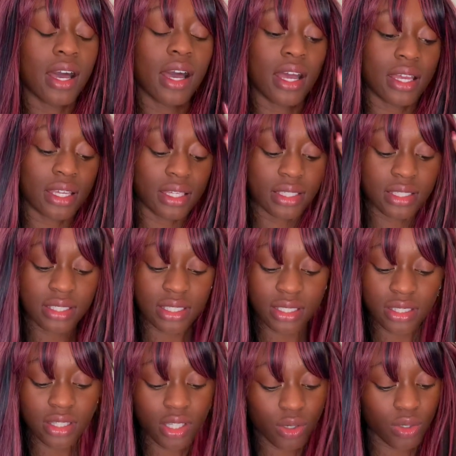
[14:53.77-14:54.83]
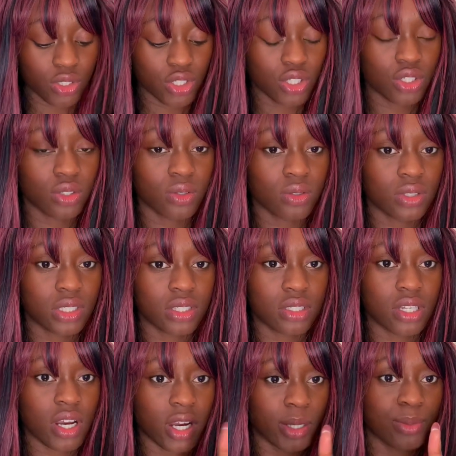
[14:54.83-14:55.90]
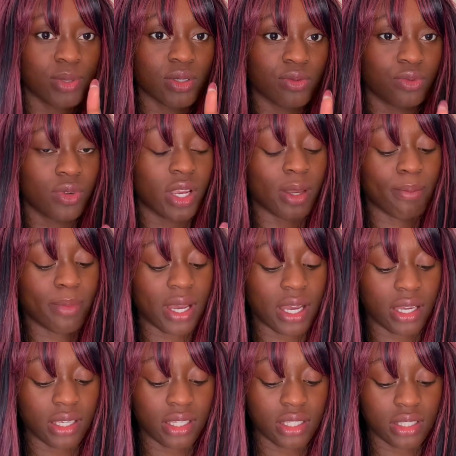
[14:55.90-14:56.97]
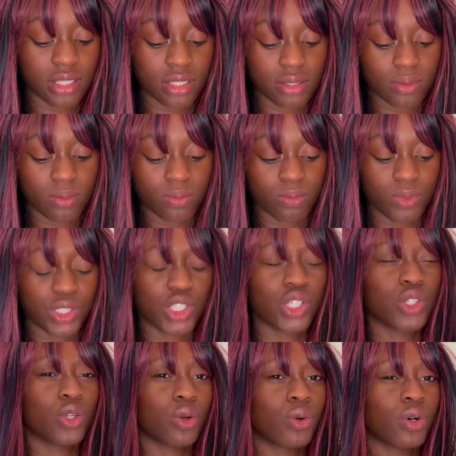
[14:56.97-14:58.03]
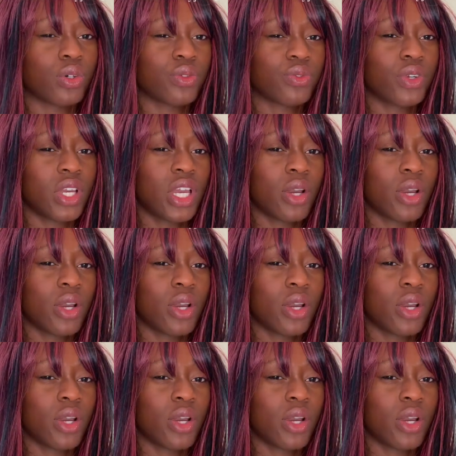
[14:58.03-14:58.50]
And there are two types of ring bags which I know of,